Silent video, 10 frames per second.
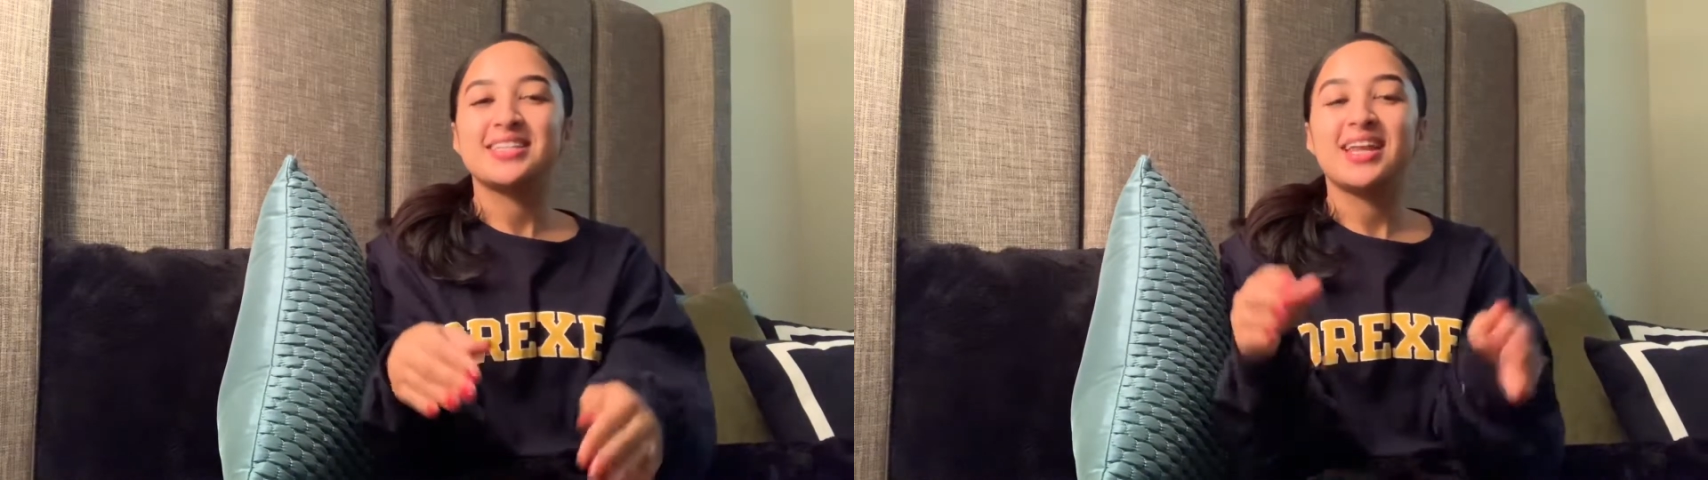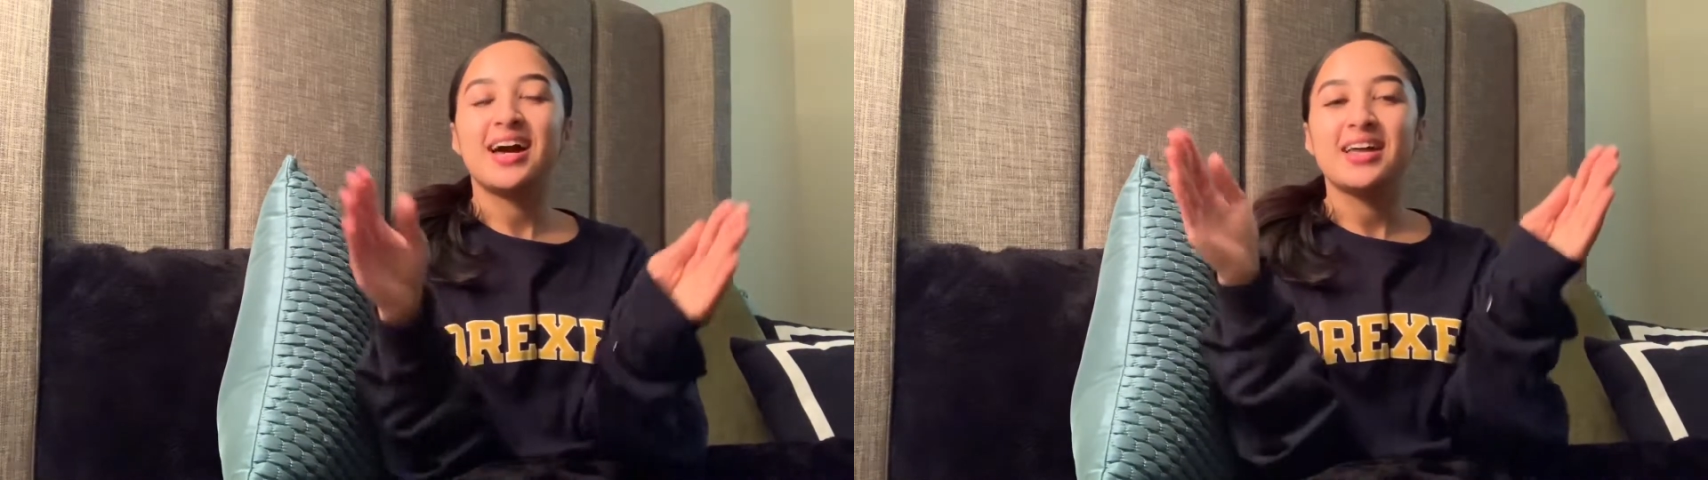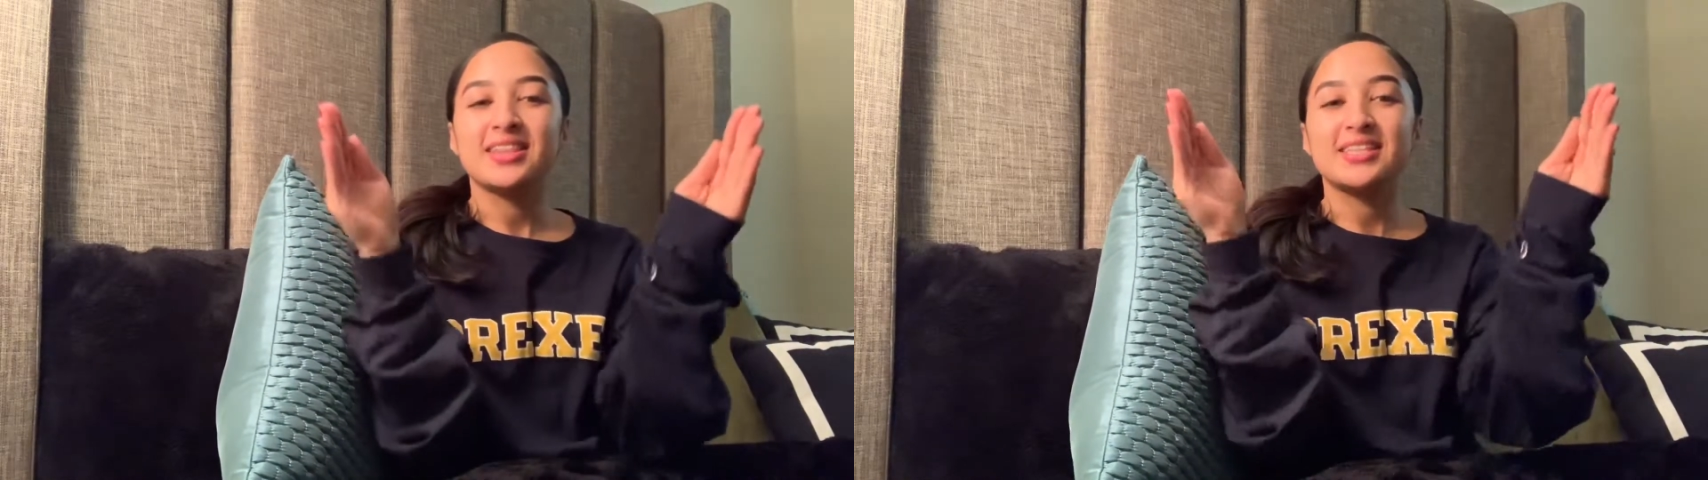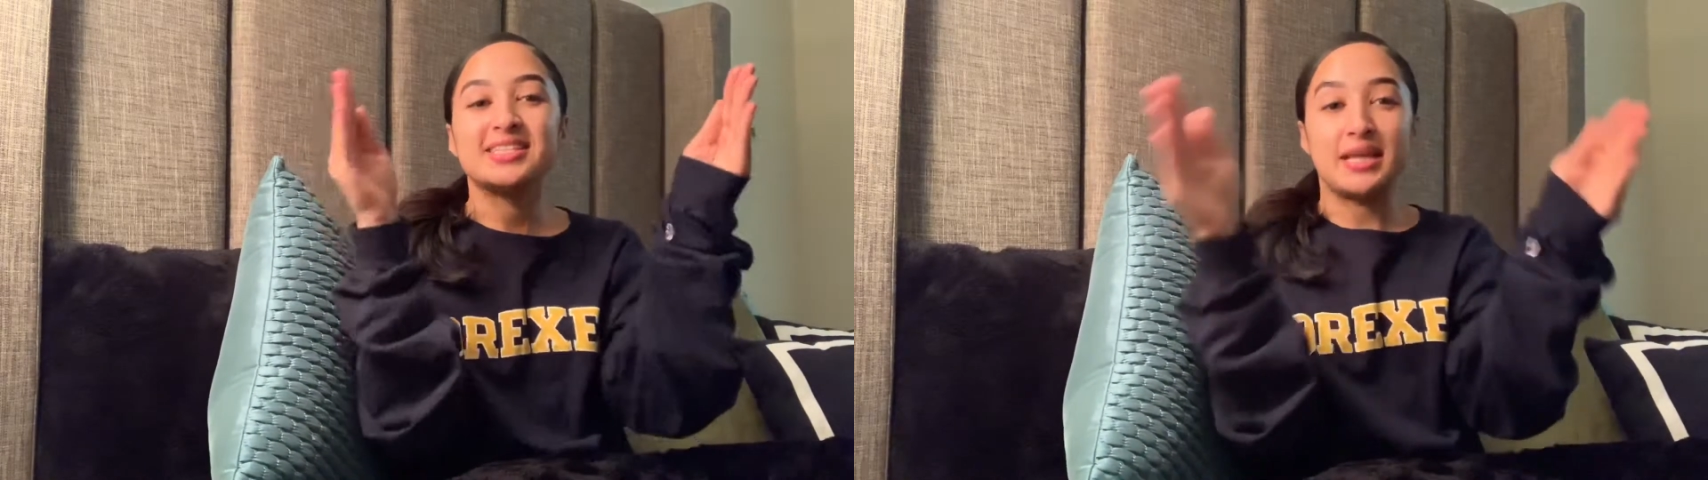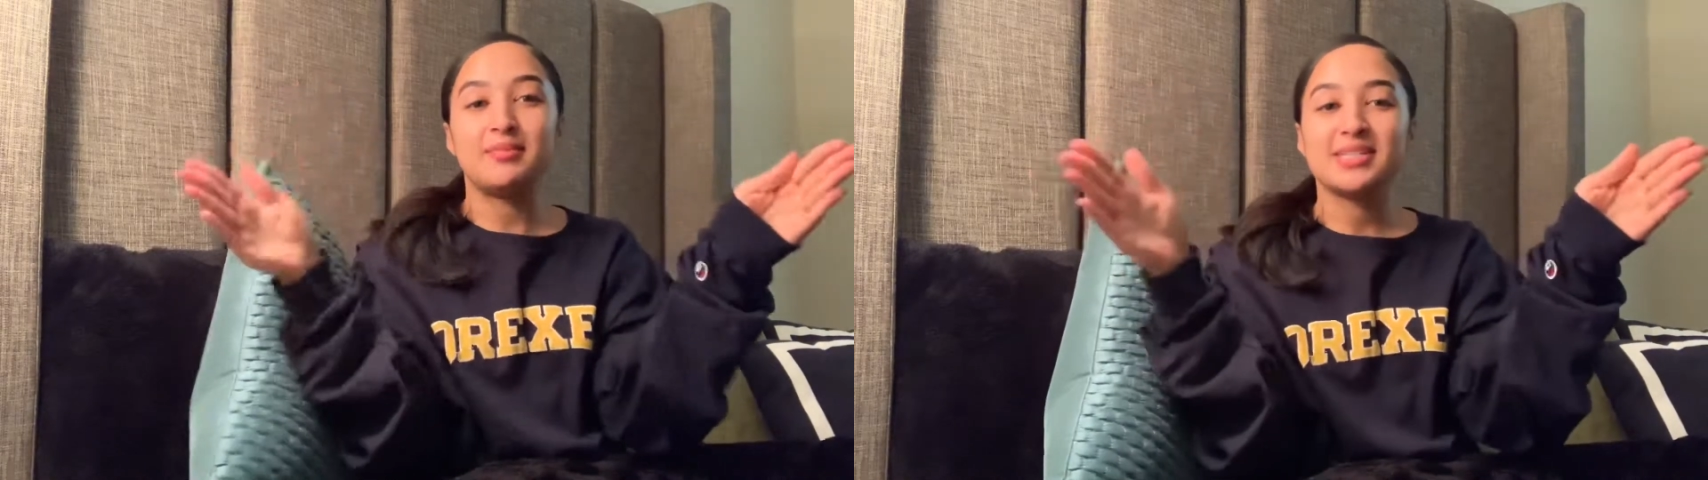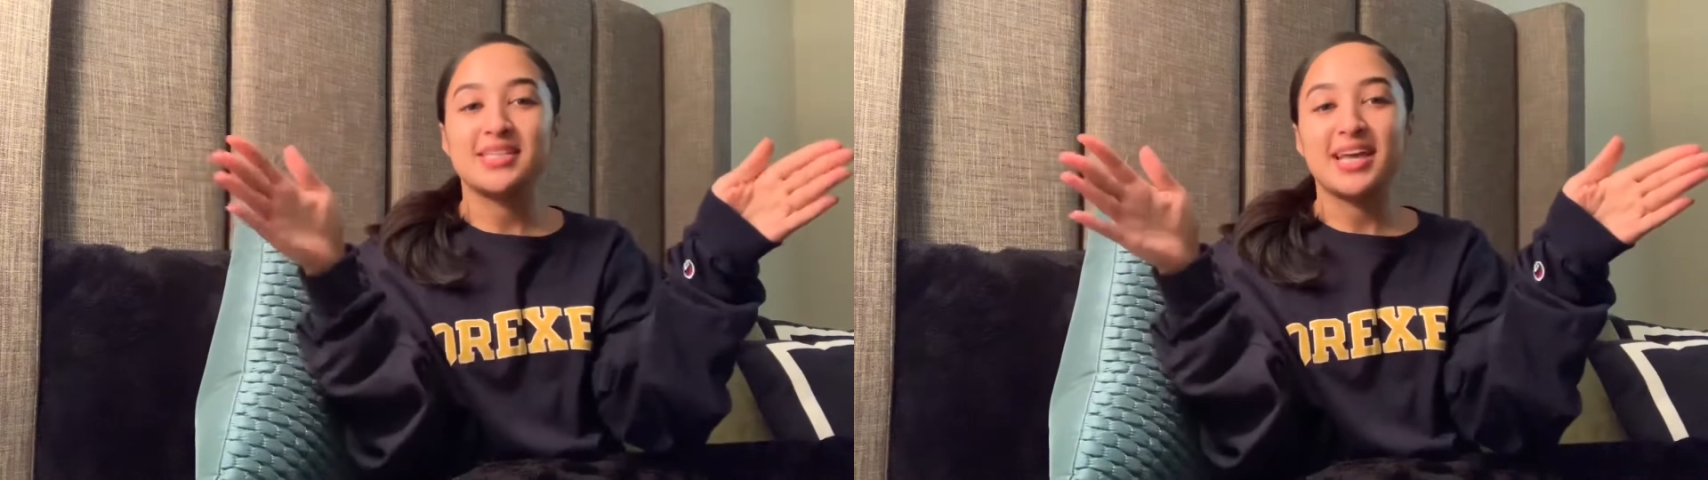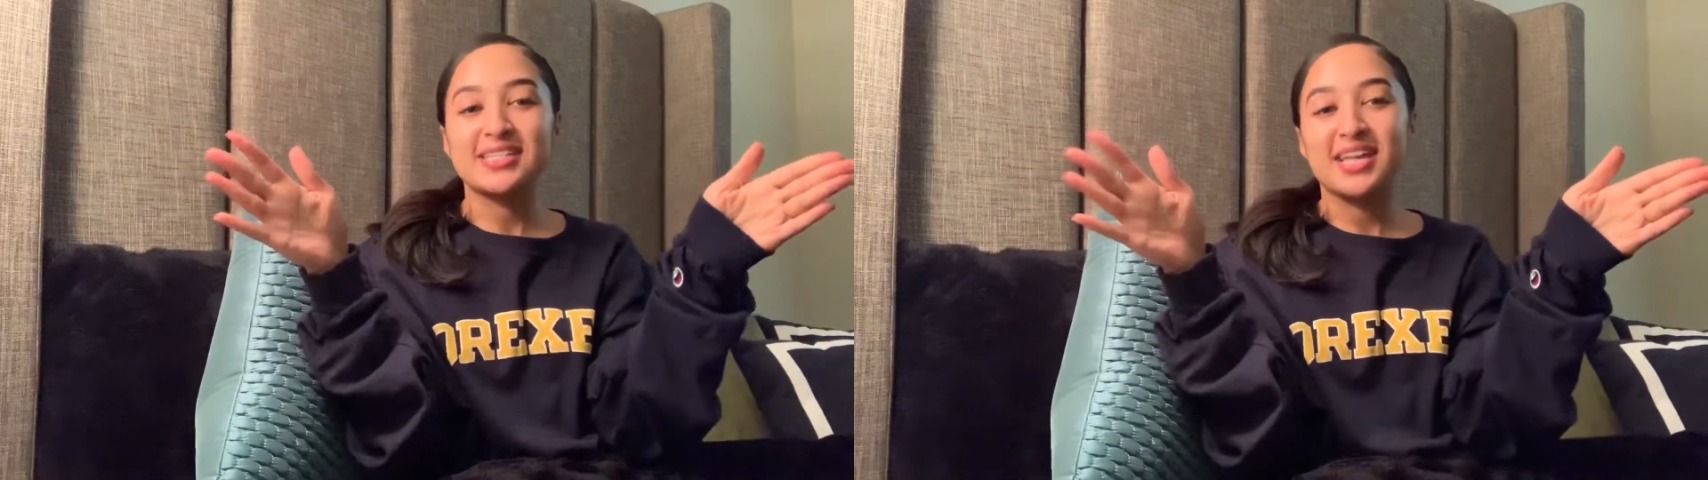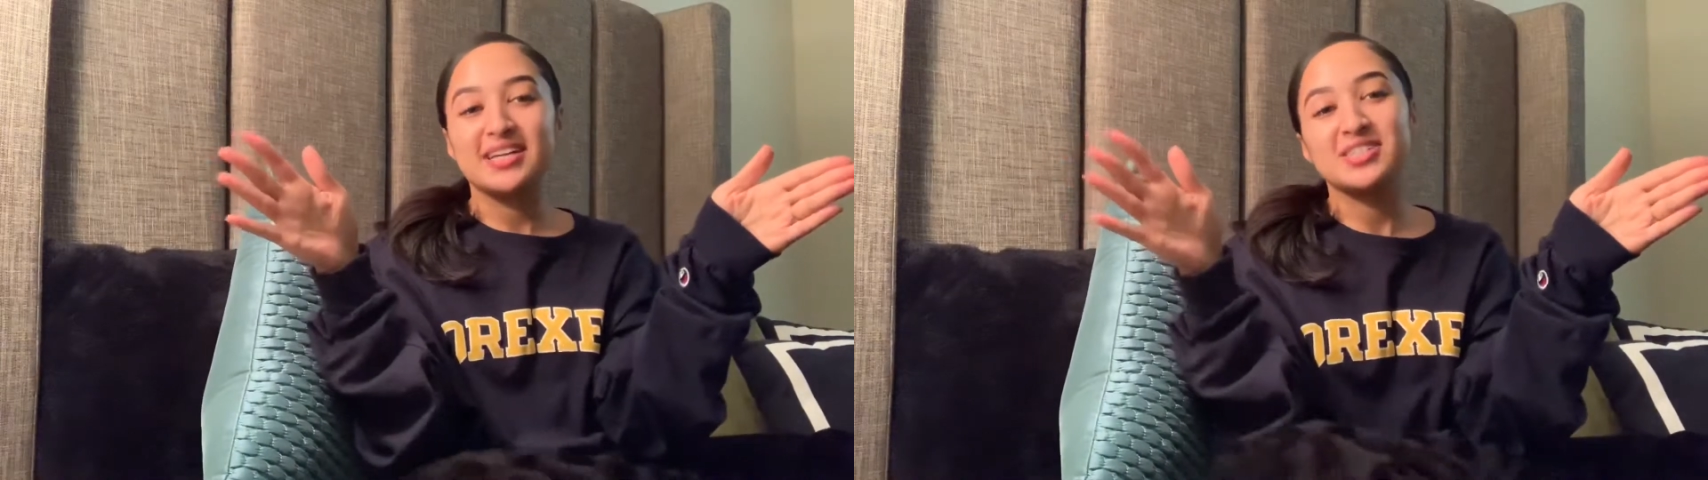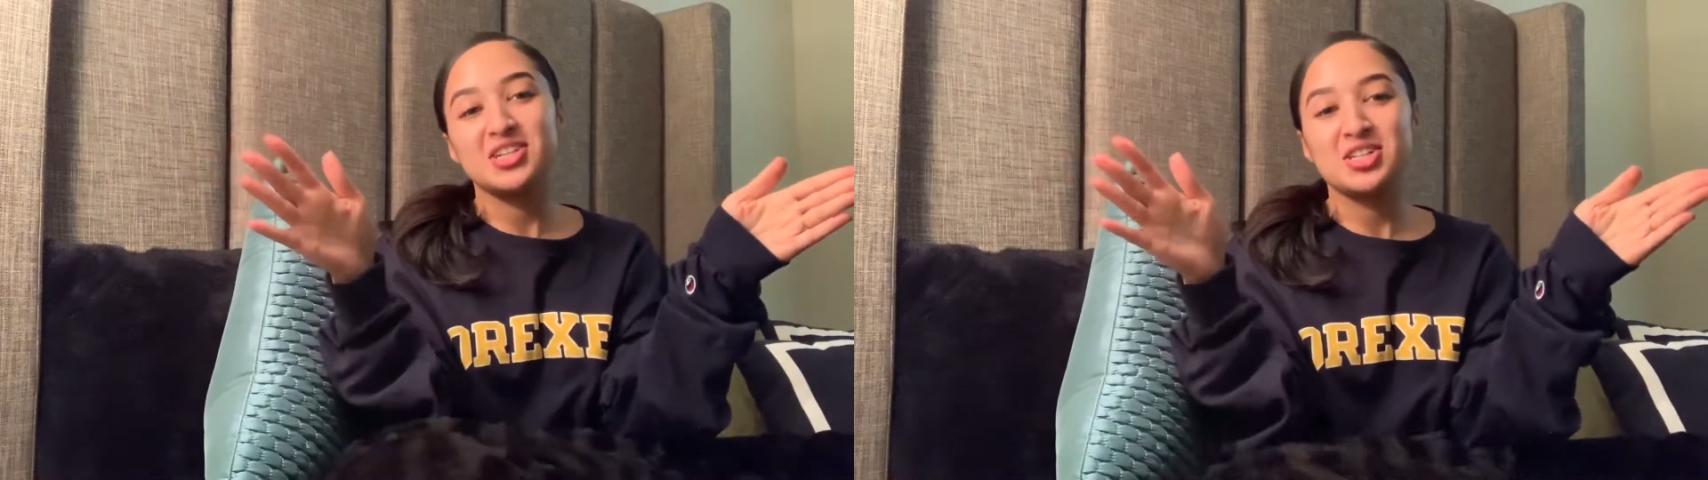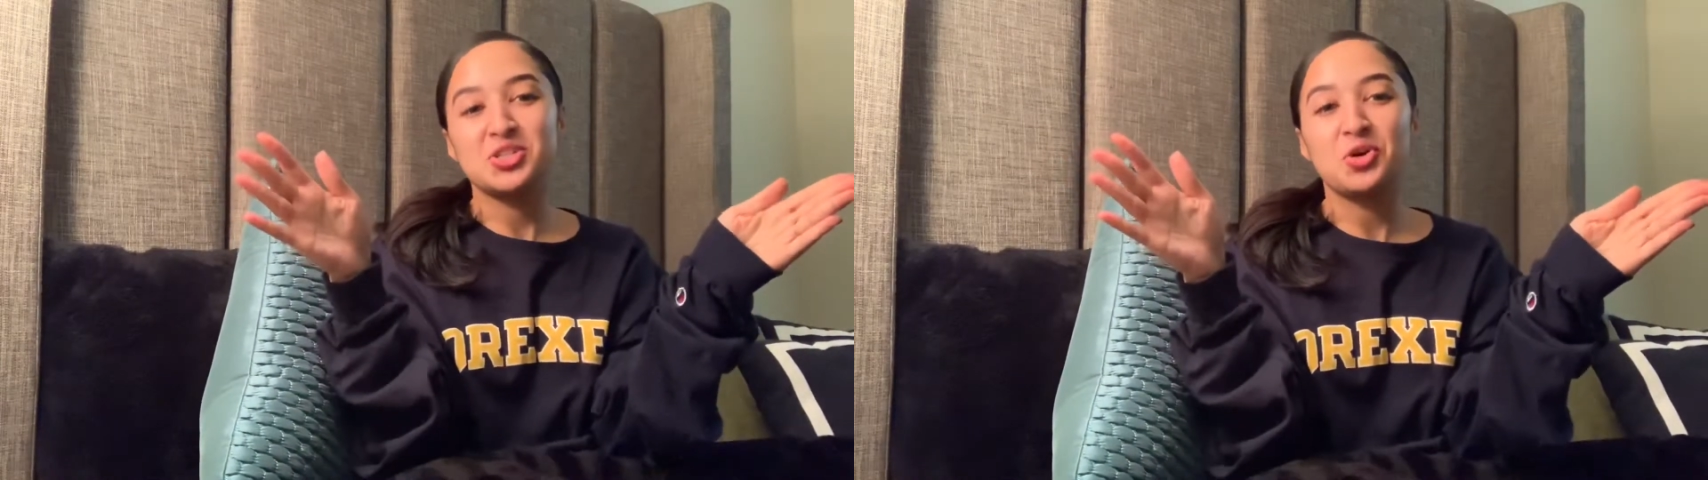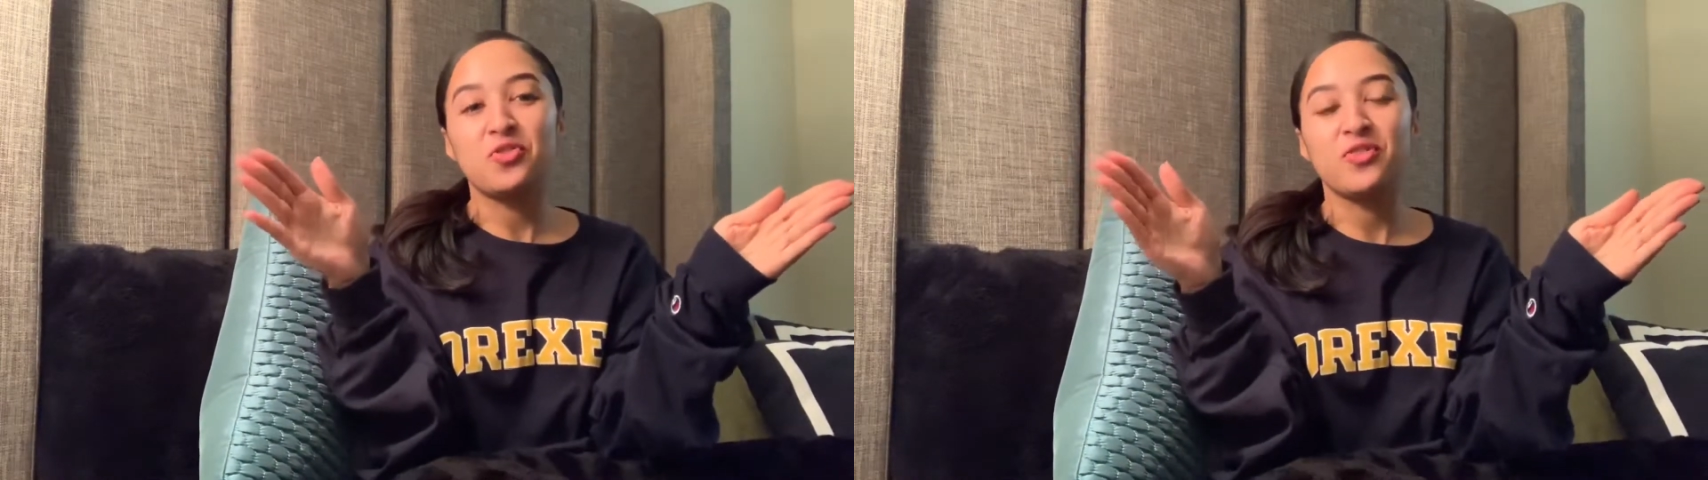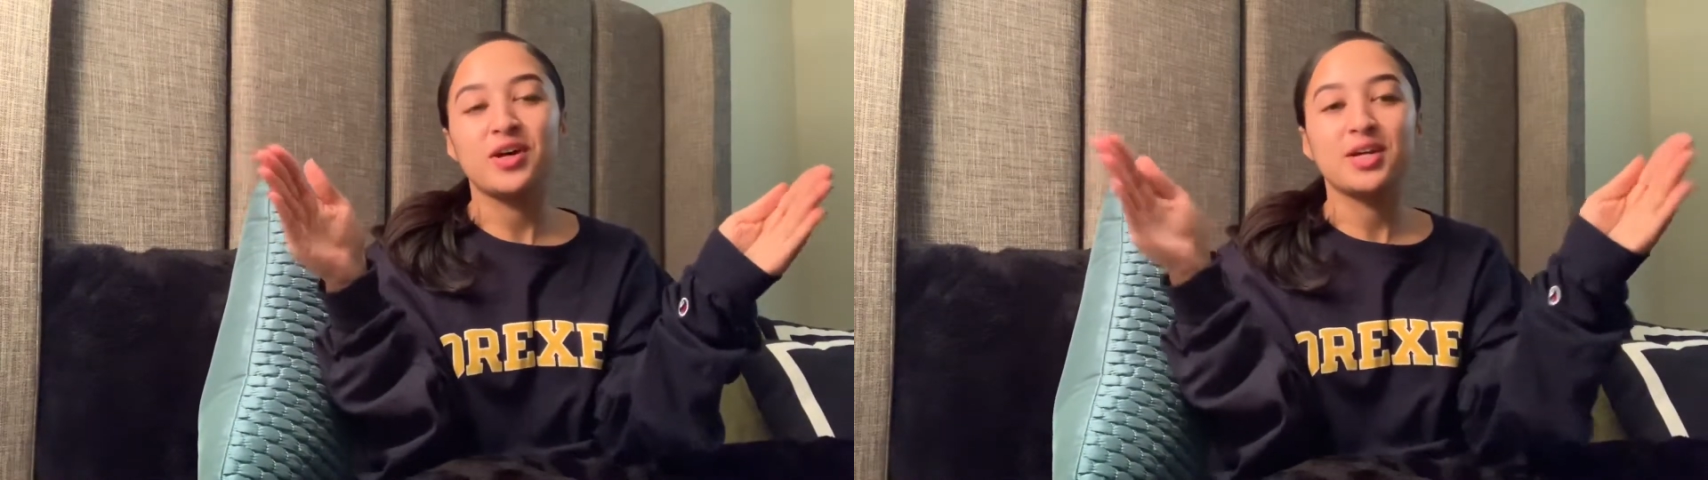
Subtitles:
not the same exact size of your sofa,